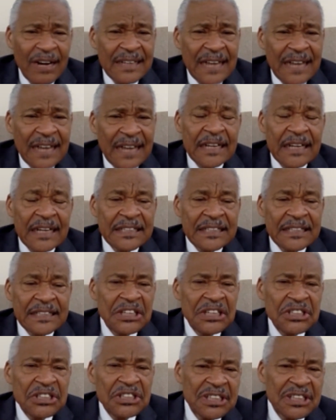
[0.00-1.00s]

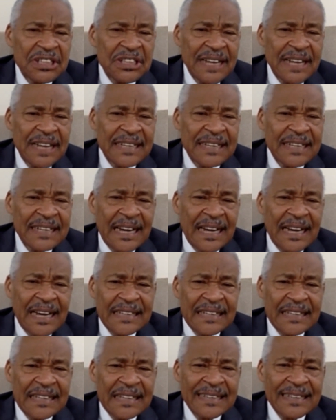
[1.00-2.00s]
teachings
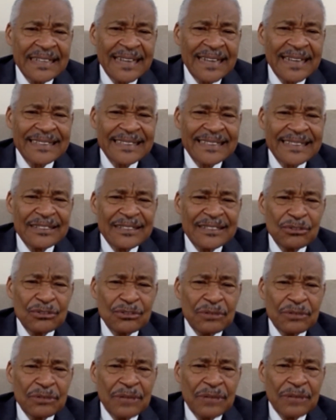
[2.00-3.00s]
that took them
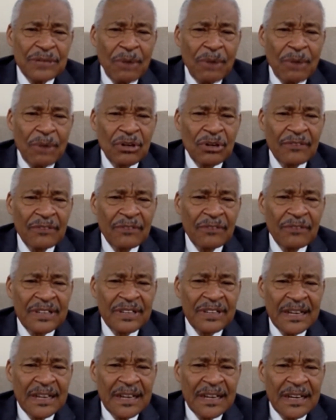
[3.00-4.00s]
out of the
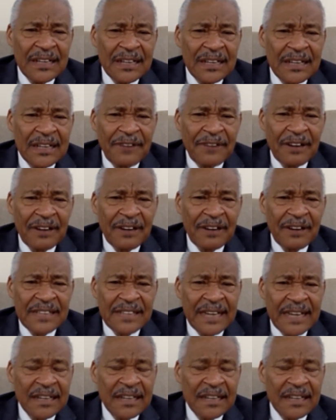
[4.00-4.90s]
Pharisaical